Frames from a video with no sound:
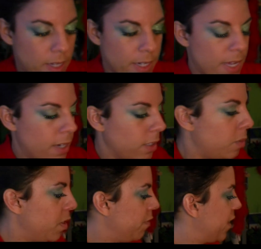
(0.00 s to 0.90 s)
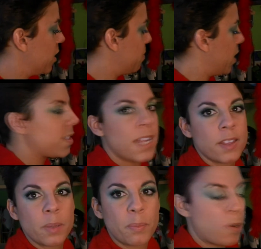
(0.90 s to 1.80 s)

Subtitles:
and again, a little bit of Fix Plus on the